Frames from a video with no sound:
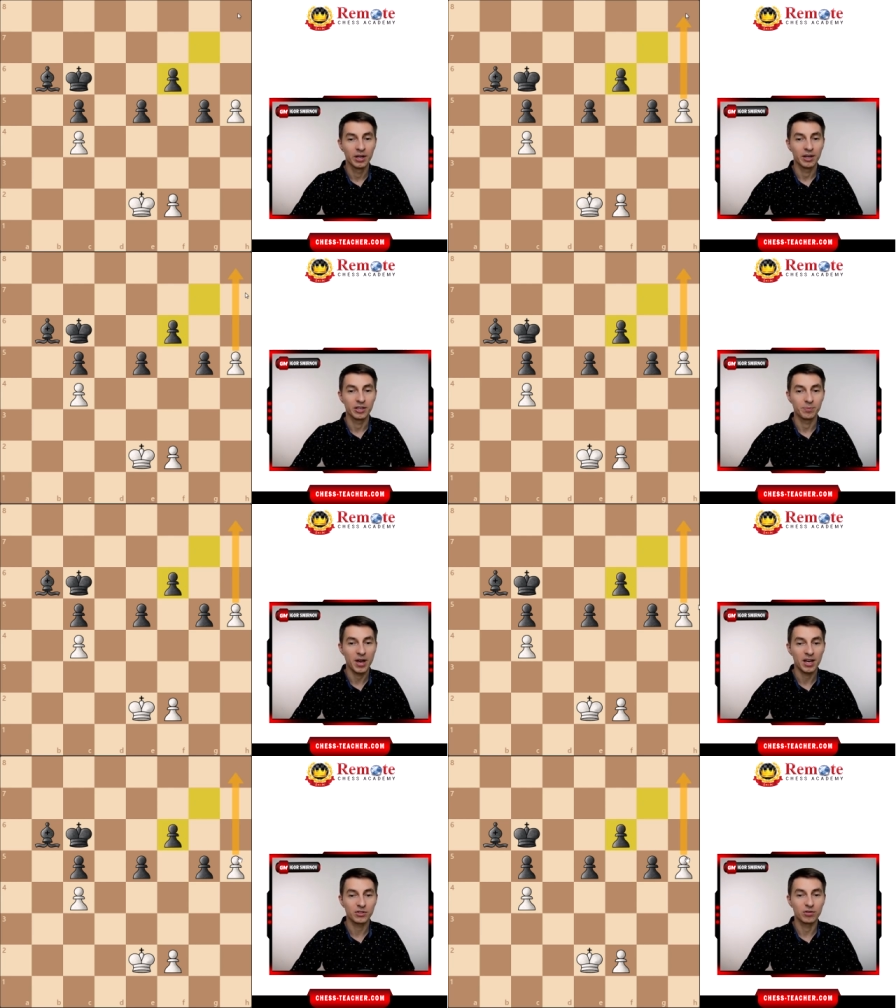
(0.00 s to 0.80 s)
his
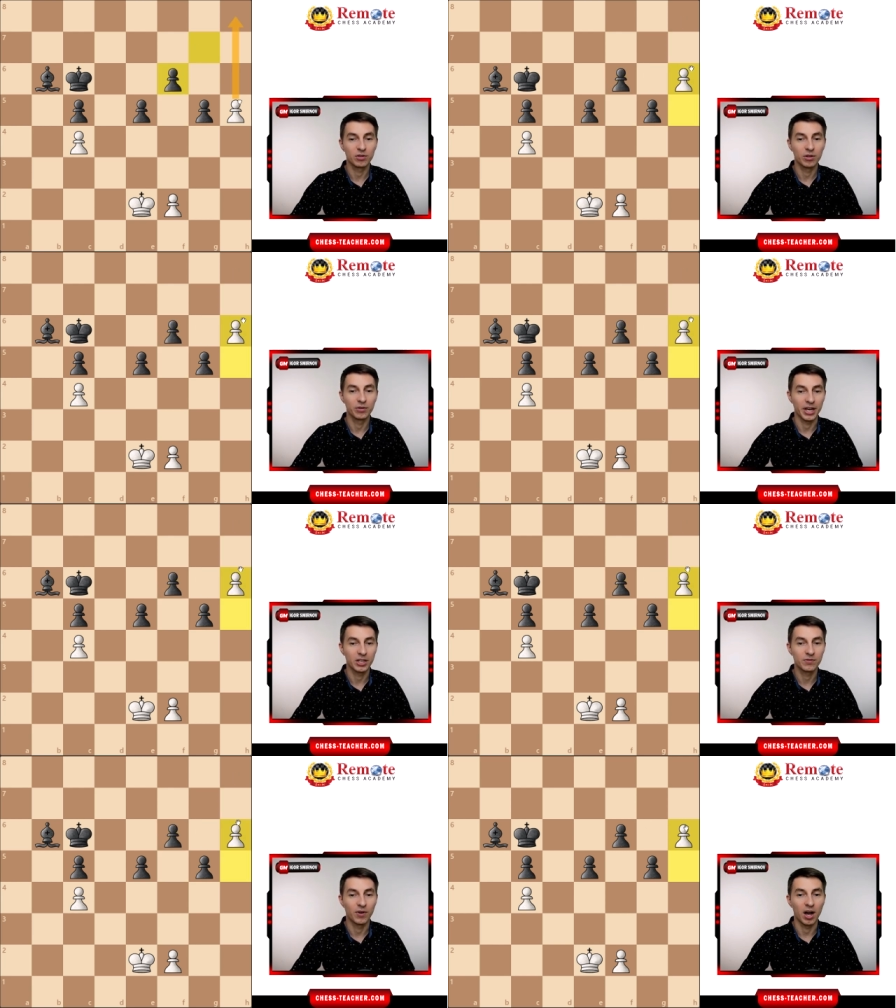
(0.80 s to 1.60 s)
passer along the
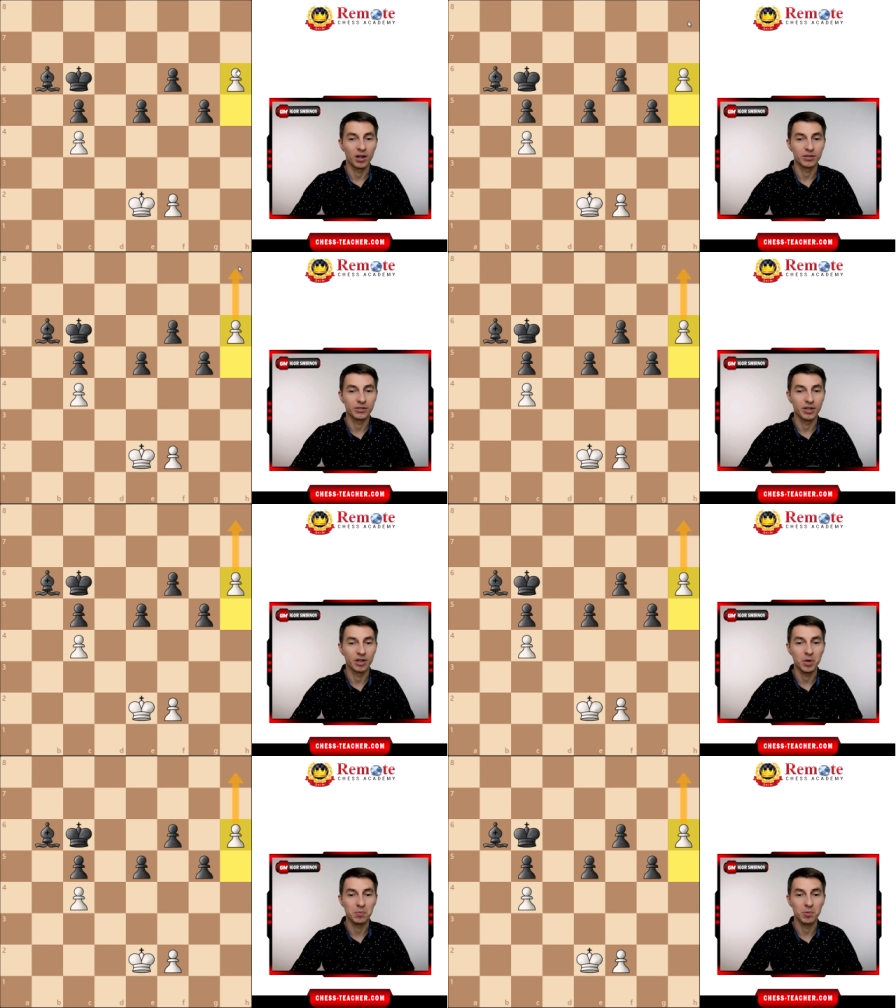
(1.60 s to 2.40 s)
h-file is gonna
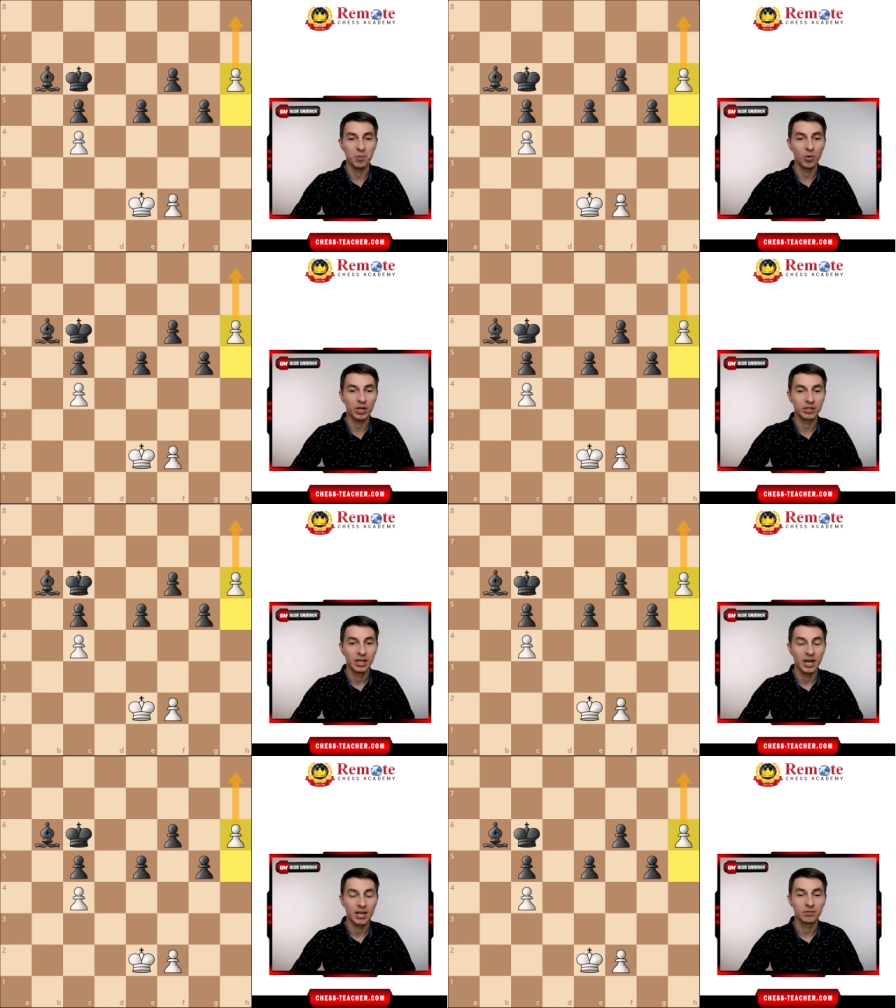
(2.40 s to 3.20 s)
be promoted
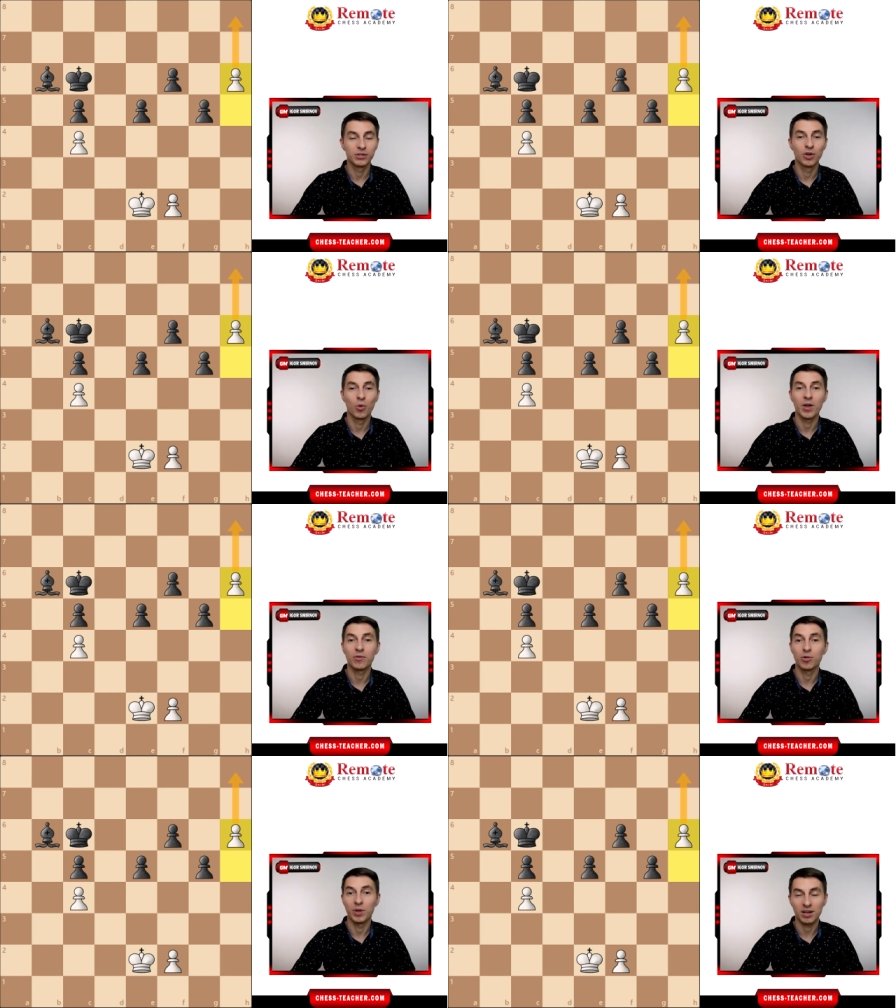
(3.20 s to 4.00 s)
and there is no way
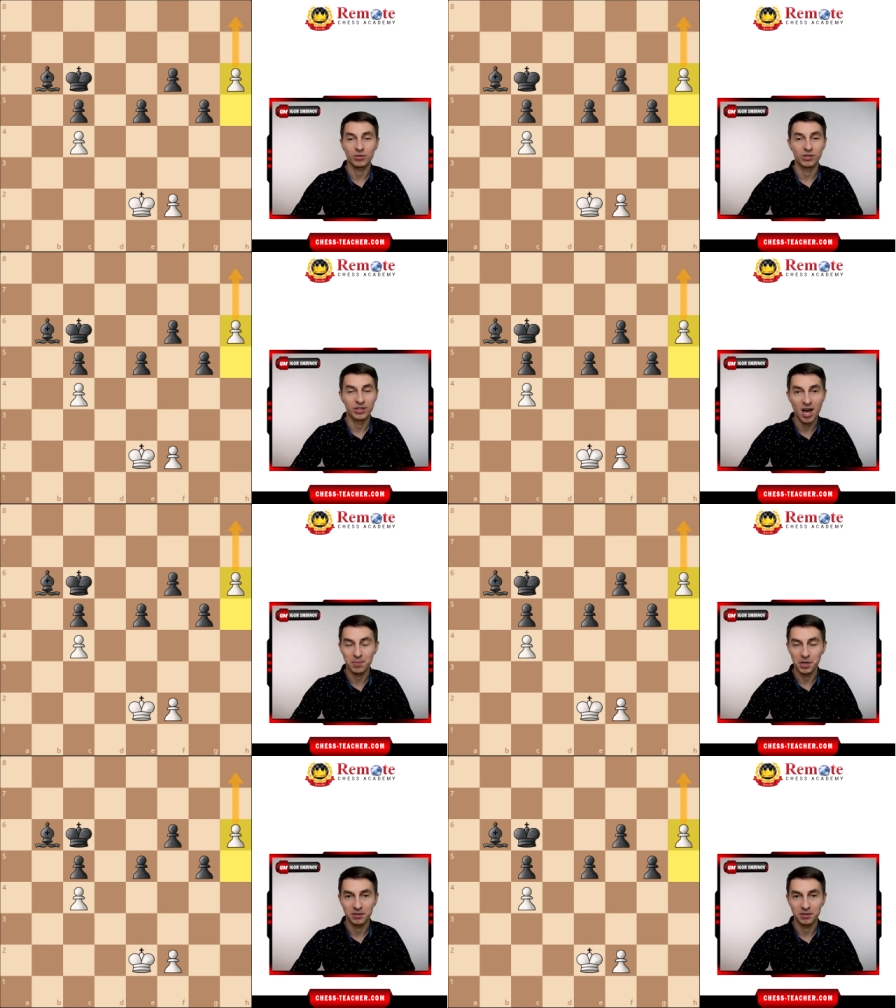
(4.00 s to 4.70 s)
for black to stop it.